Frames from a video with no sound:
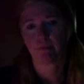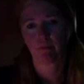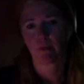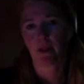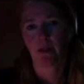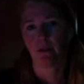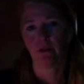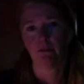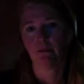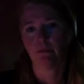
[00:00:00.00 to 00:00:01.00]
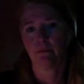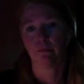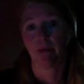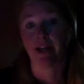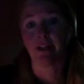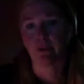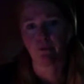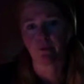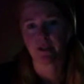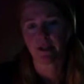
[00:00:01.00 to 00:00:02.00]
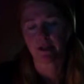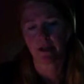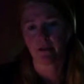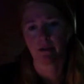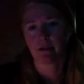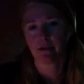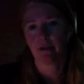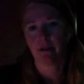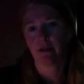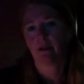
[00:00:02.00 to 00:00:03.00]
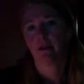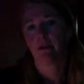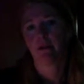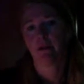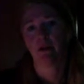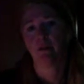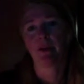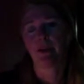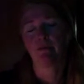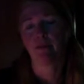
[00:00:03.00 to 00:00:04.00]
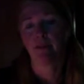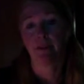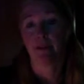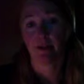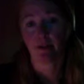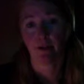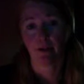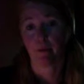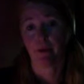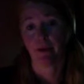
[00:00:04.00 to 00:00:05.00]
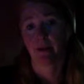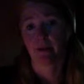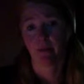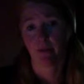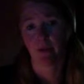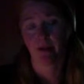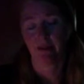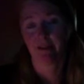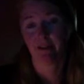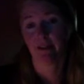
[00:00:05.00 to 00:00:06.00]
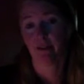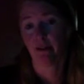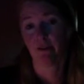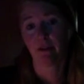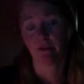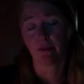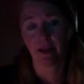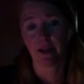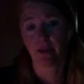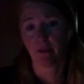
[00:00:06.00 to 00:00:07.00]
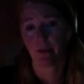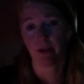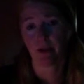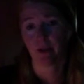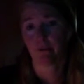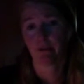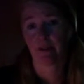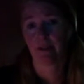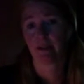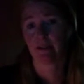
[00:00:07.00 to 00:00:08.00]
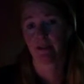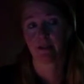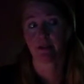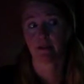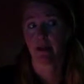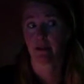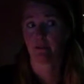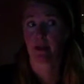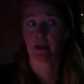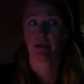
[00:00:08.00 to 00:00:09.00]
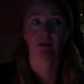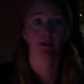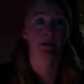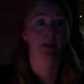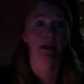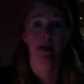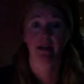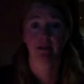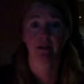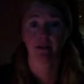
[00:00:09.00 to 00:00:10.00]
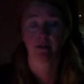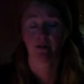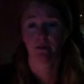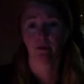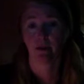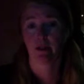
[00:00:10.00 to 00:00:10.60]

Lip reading: you know, mine you for details that are painful and then tear you apart at some point. You know, if I end up hurting your feelings, it's like it's an accident, or, you